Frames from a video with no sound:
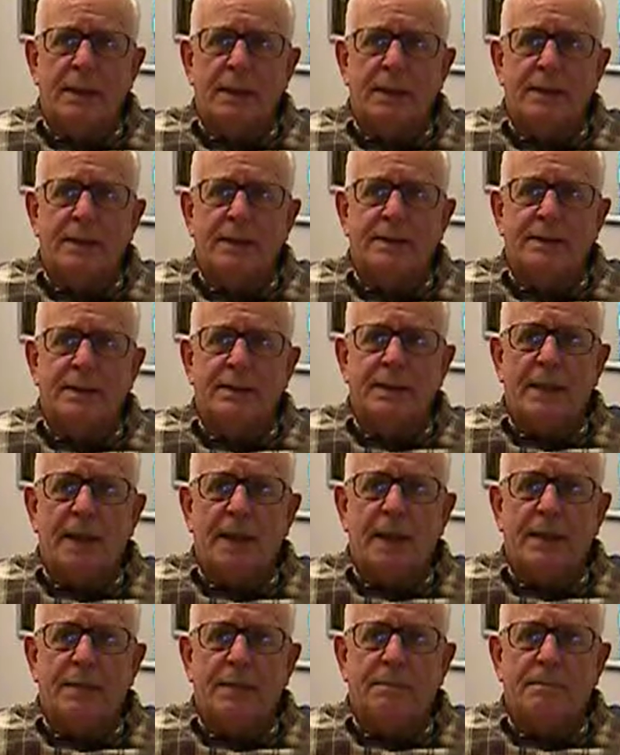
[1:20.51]
is
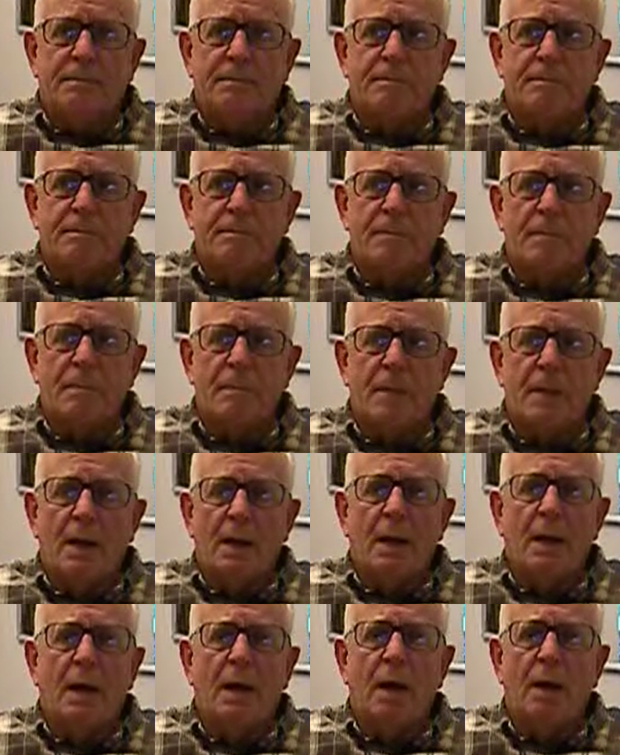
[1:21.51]
that
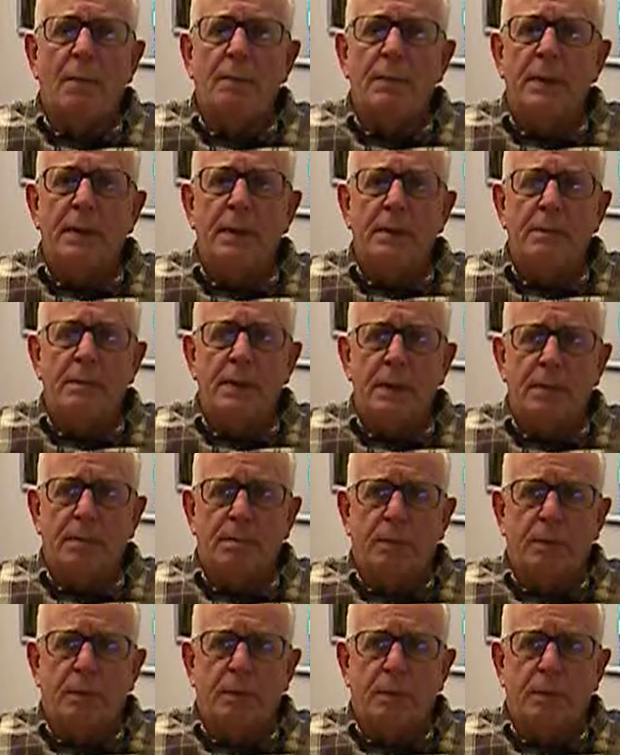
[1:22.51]
how many
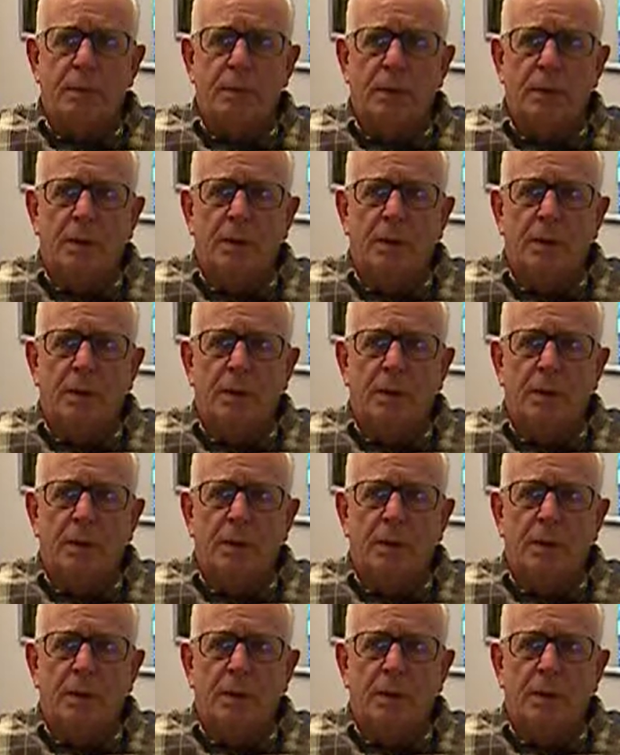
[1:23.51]
people